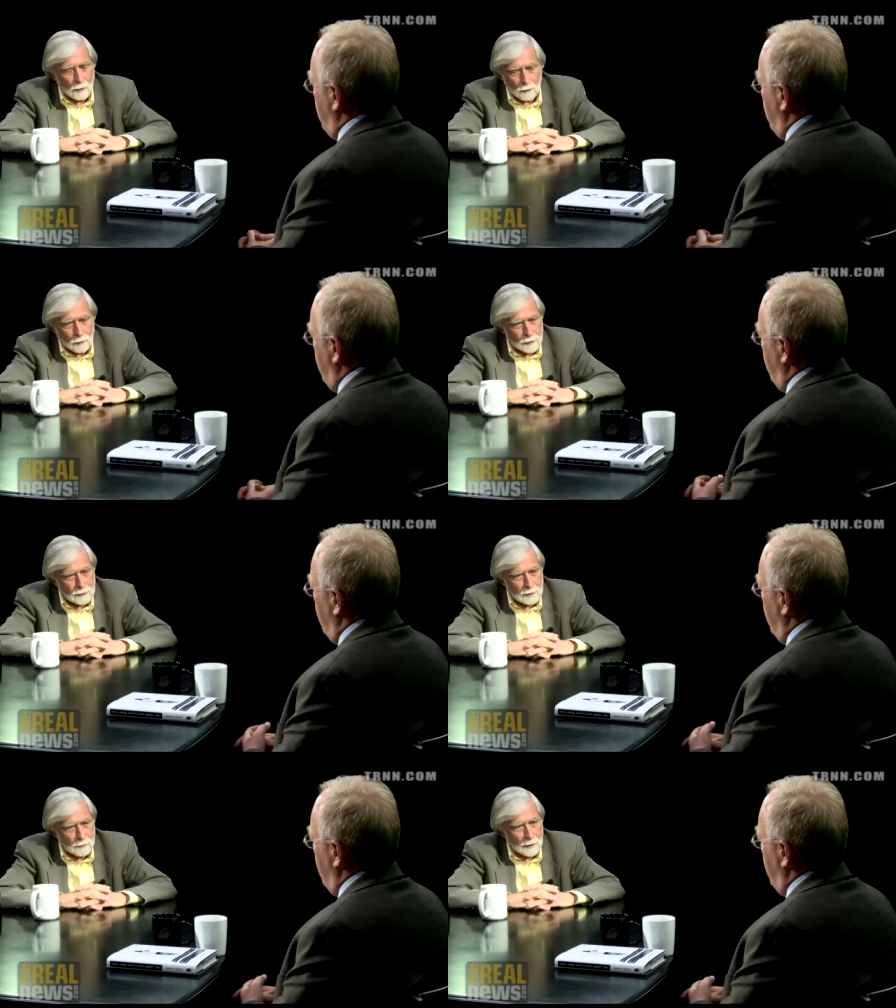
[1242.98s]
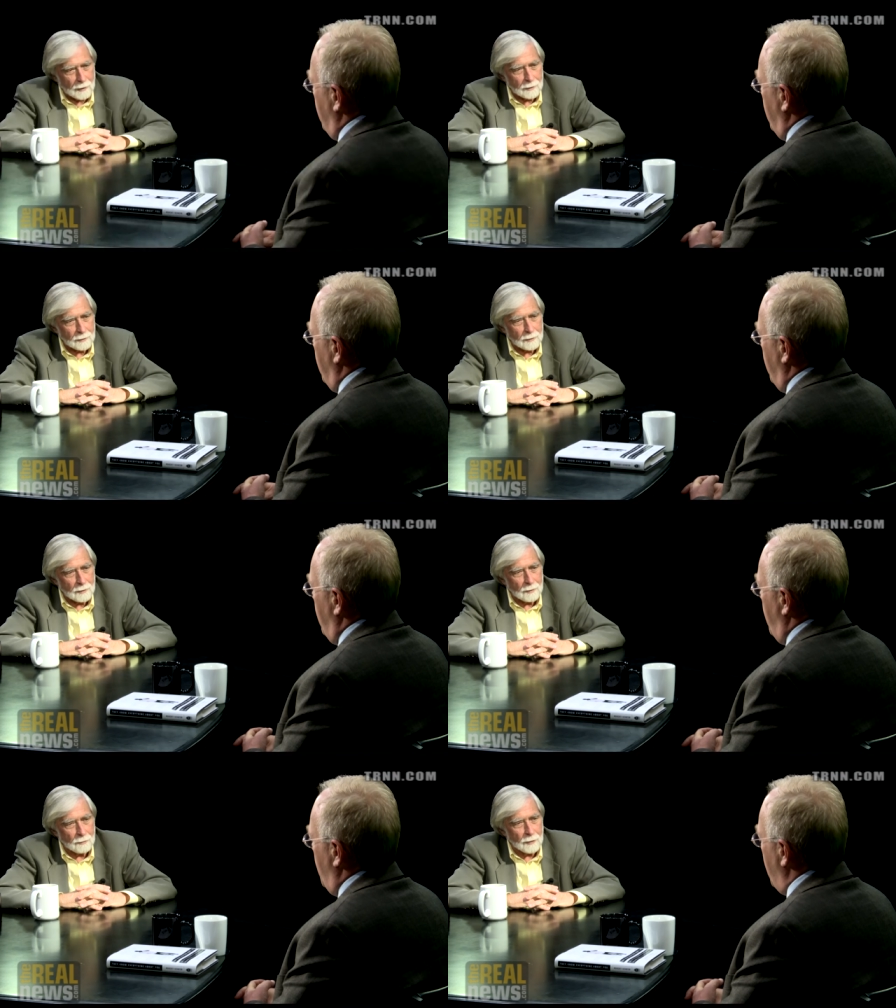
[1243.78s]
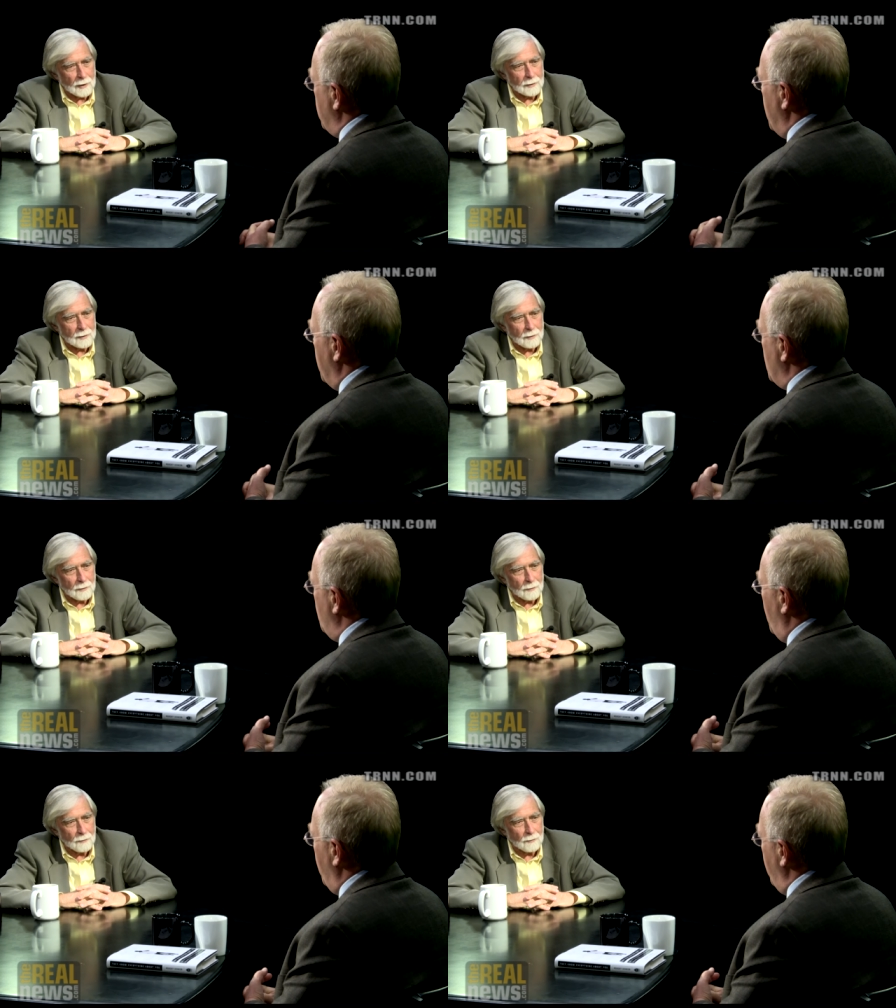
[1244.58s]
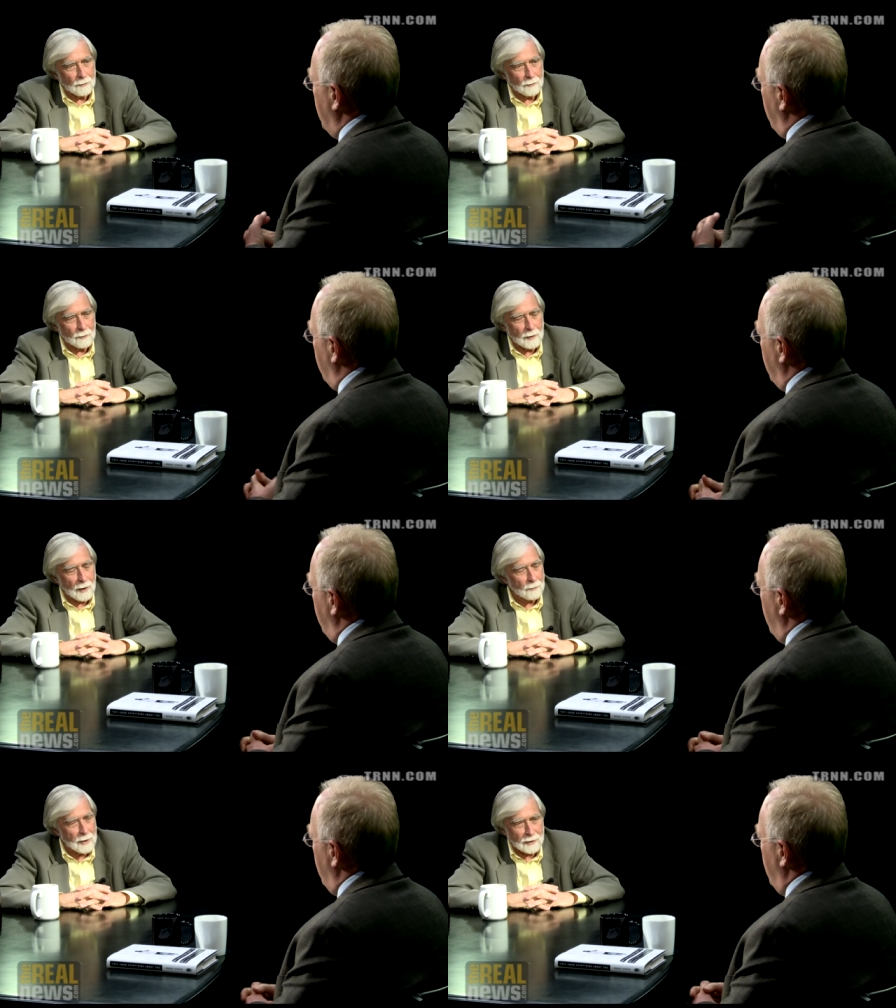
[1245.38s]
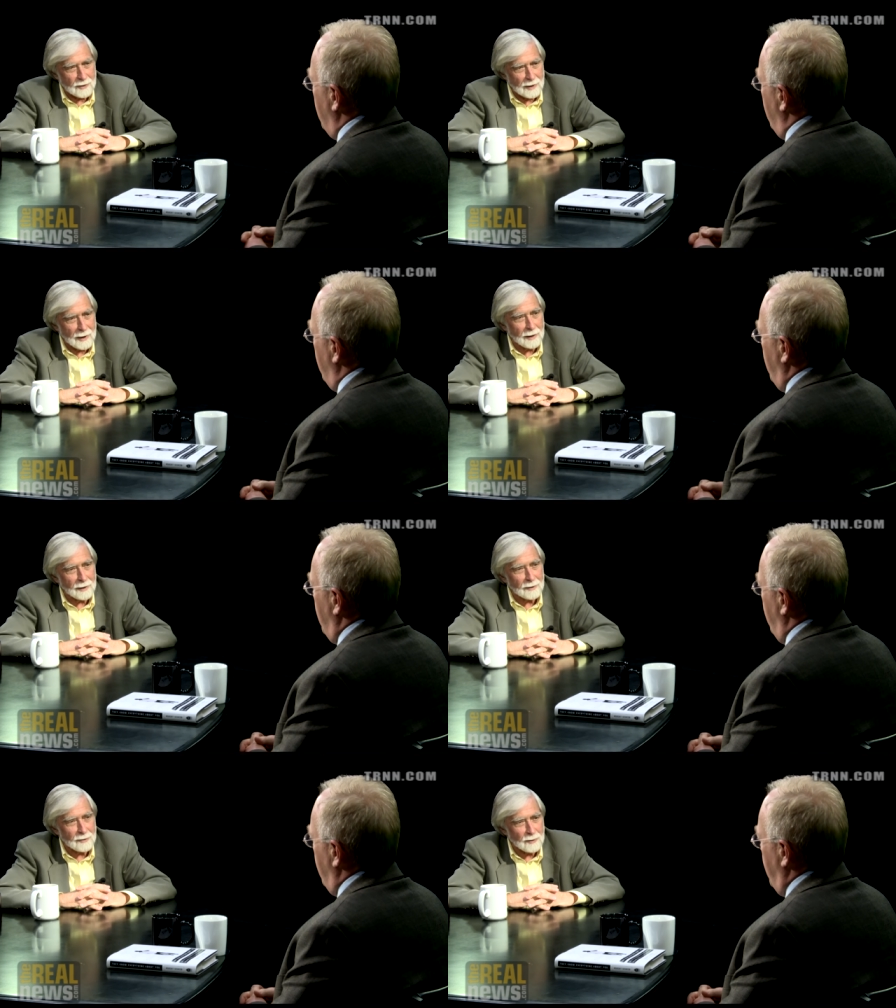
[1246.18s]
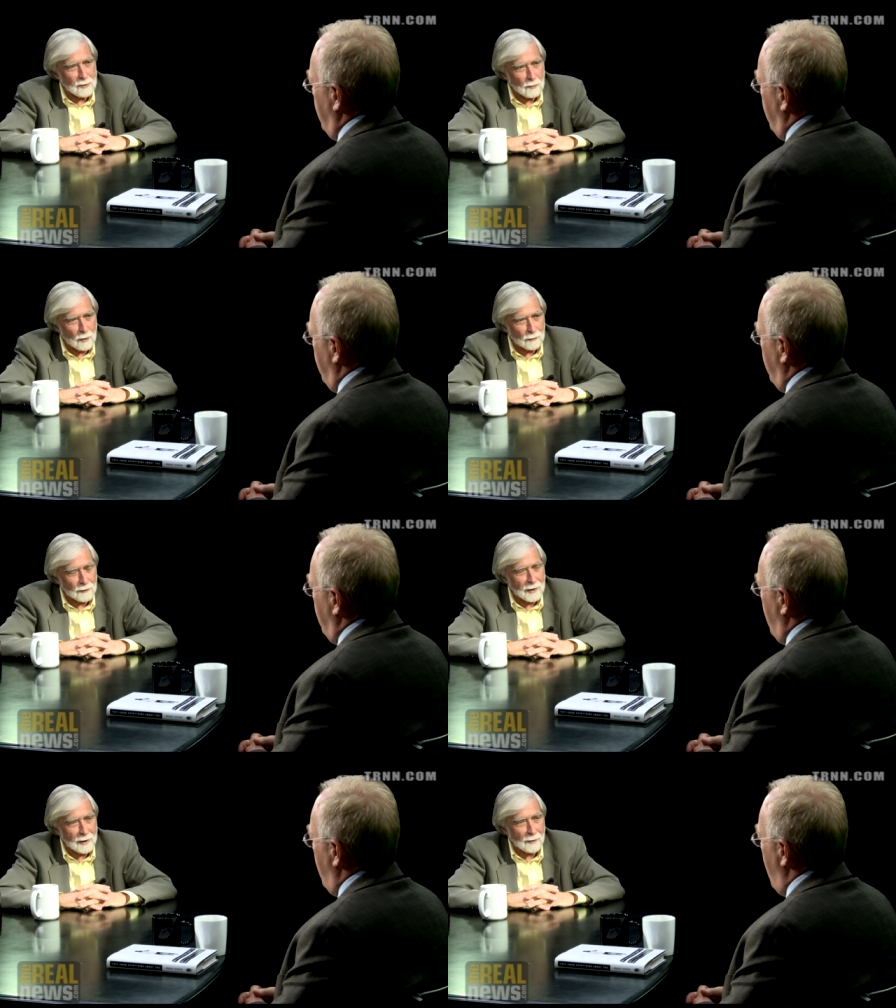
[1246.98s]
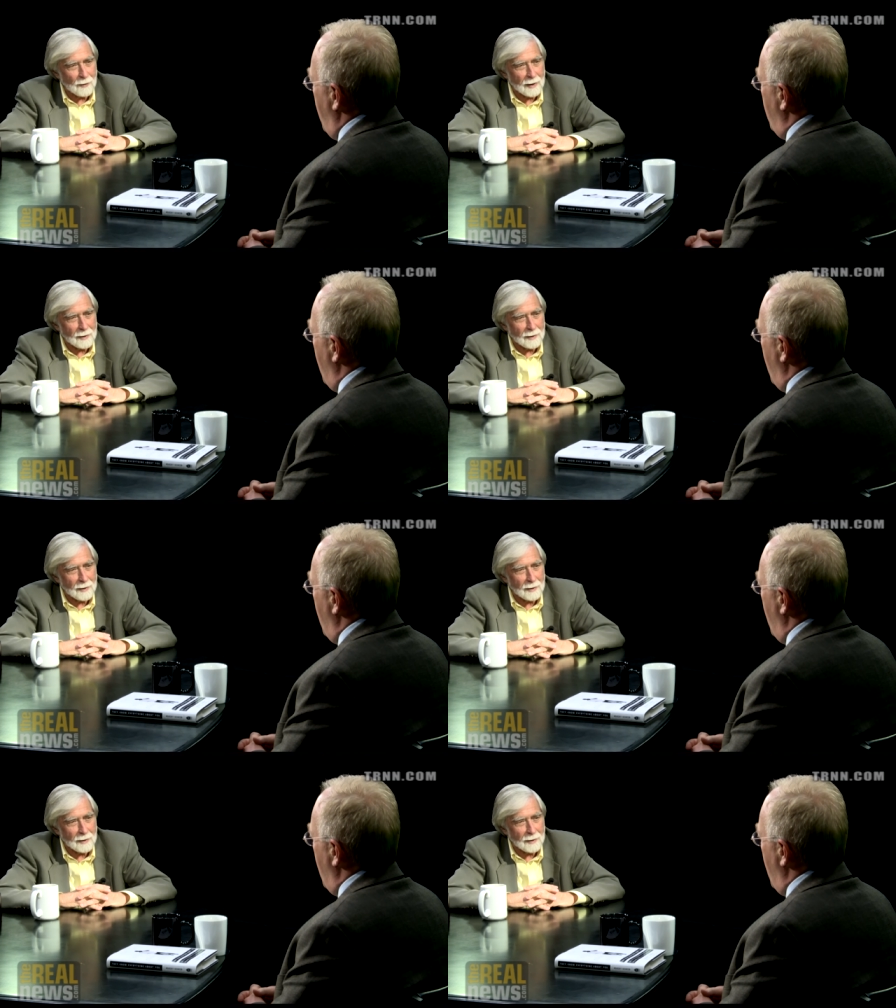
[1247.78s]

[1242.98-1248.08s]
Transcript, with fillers: No question about it. But that's but not a small thing. I'm not saying it's a small thing. And, and, not...